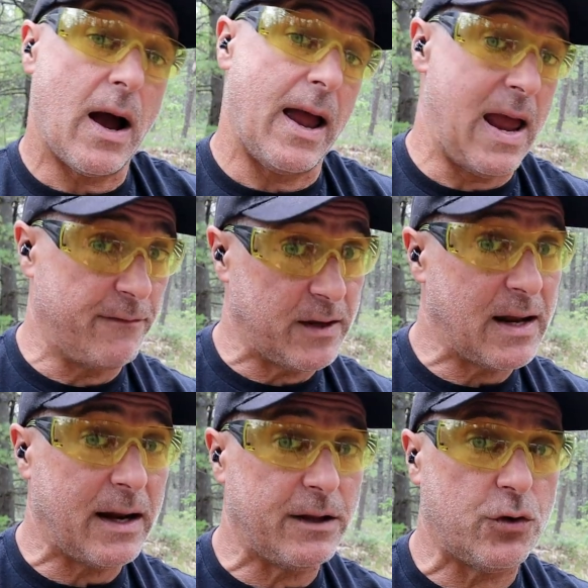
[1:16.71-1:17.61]
I have the
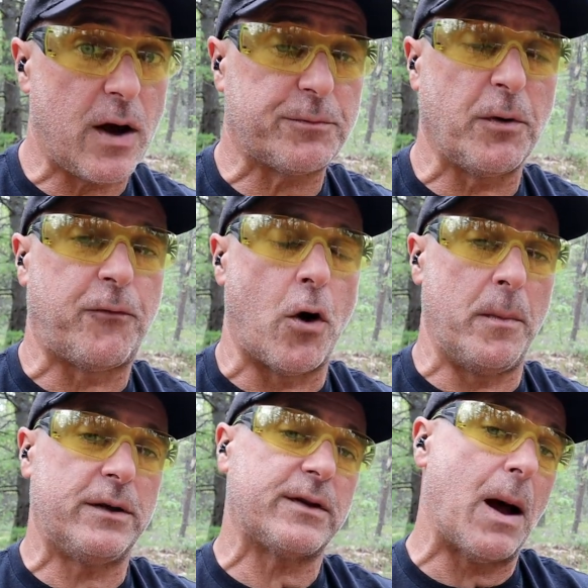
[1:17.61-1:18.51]
92X
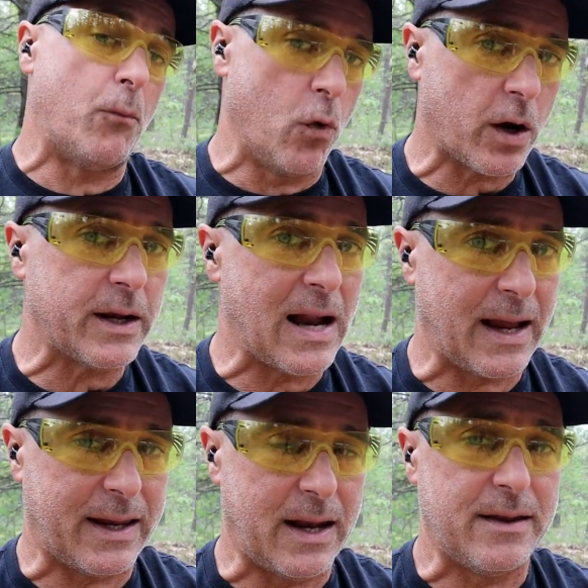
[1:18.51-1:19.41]
Performance. I'm working
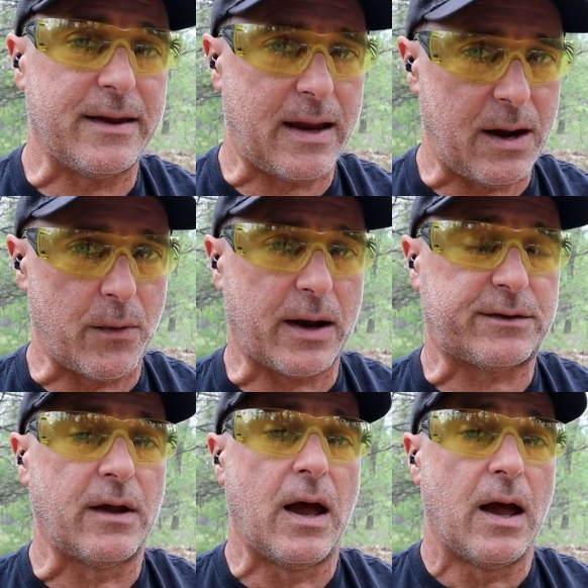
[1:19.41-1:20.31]
on getting the
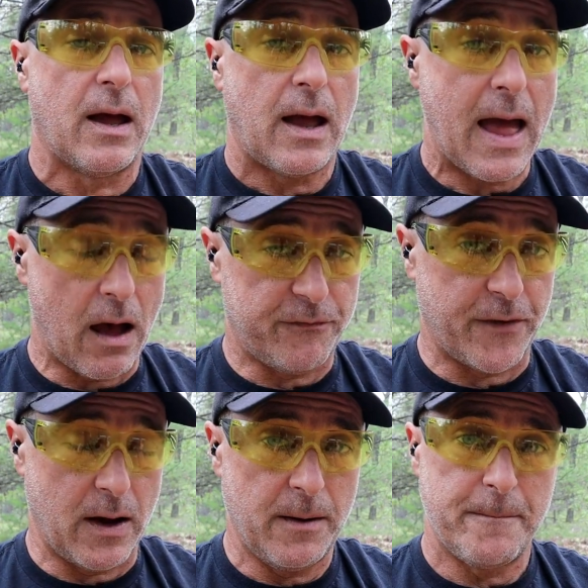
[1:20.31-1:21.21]
Arex
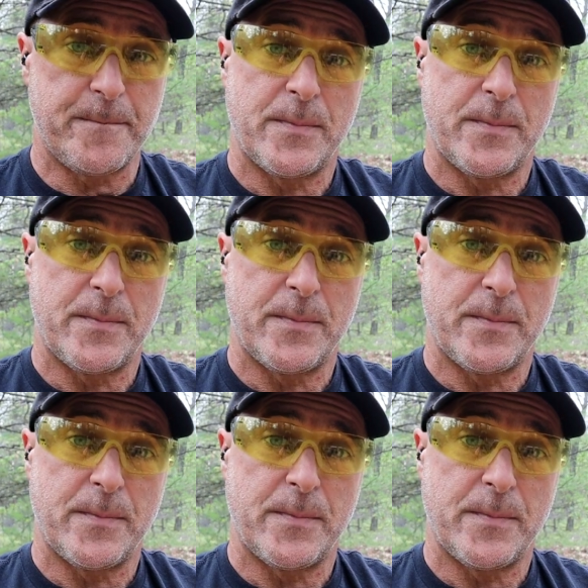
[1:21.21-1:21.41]
Alpha.